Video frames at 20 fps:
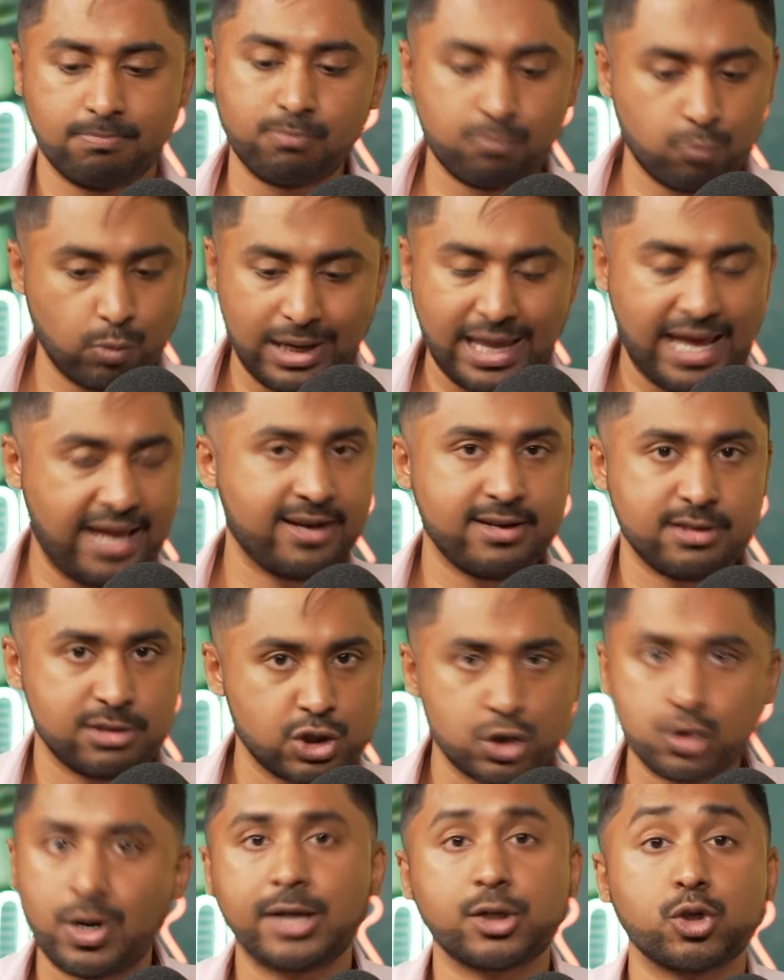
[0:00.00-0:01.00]
related
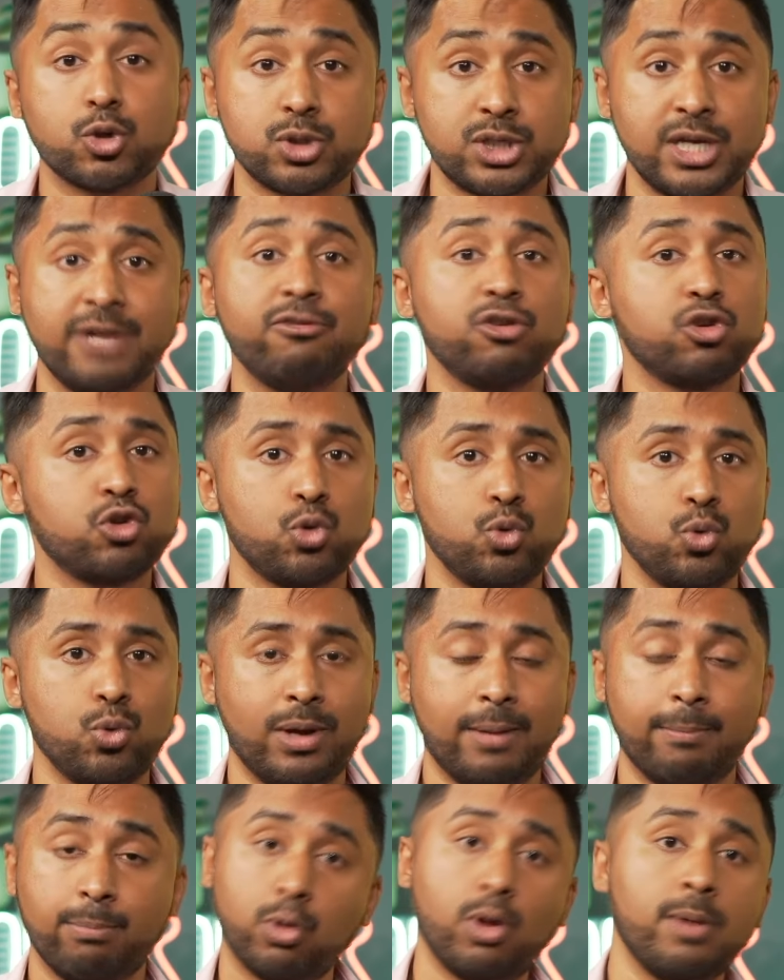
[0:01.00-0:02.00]
structural shift to
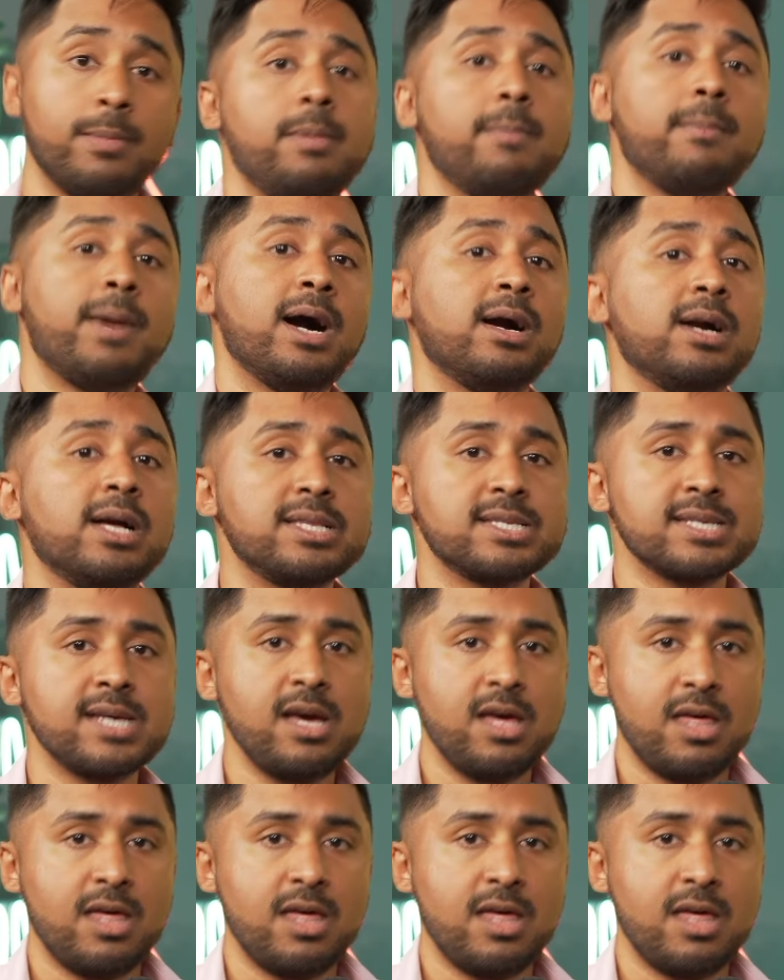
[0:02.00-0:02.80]
employment markets,